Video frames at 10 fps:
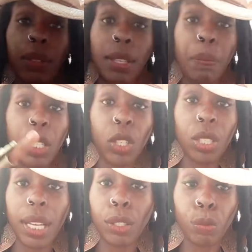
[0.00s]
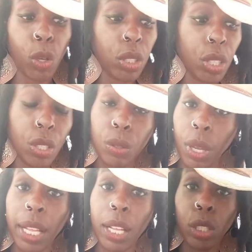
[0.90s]
submit your testimonials
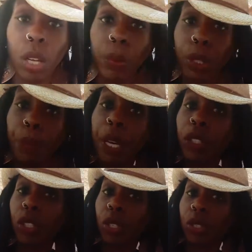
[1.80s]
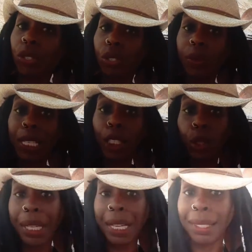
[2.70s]
along with your pictures to be
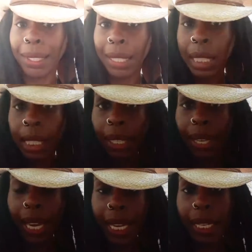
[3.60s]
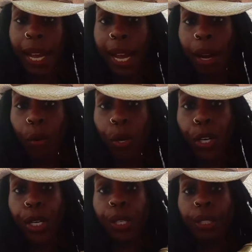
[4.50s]
included in
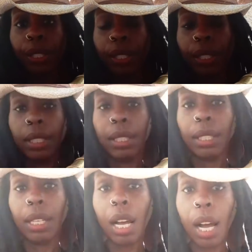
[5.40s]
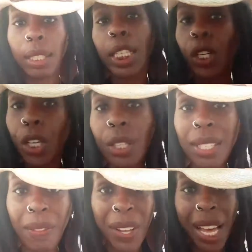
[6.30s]
our Ugly Girls
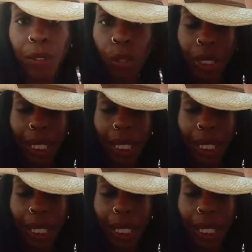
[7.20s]
Survival